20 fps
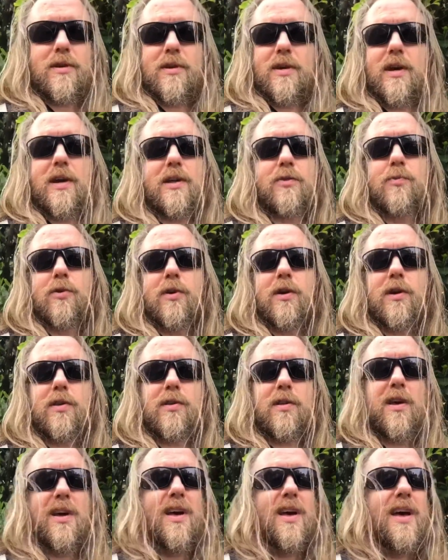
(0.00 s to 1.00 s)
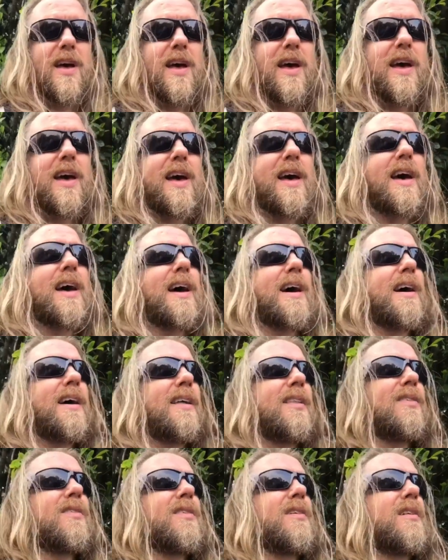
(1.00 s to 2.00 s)
is what it is.
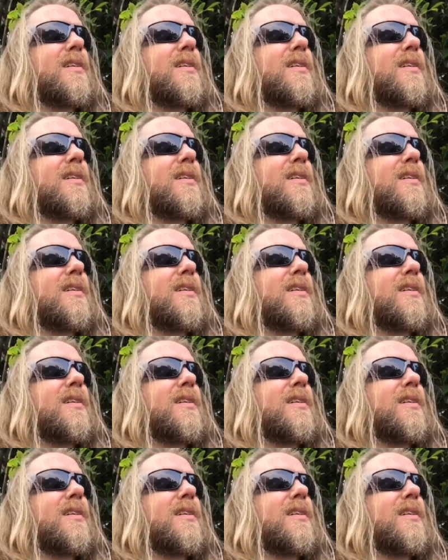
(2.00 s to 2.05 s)
And